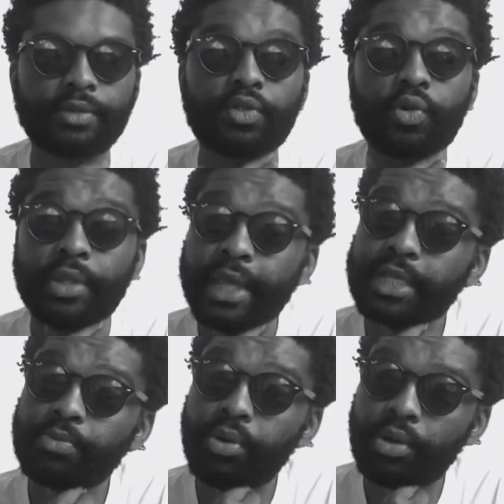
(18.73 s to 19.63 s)

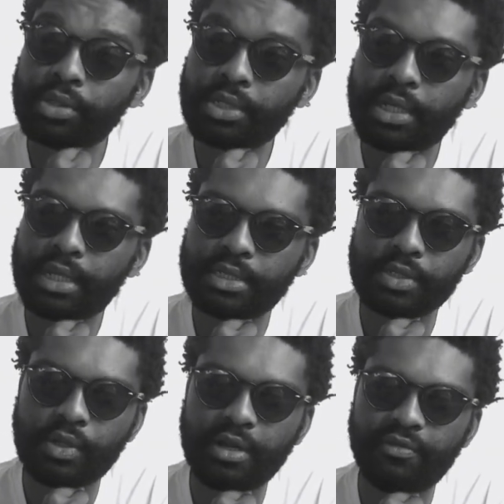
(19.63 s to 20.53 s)
Today's podcast
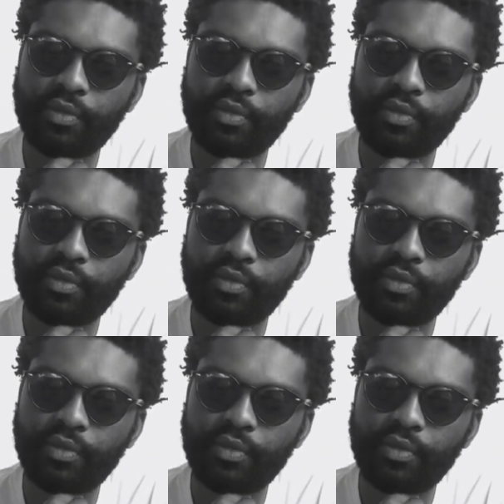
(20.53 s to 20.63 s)
is going to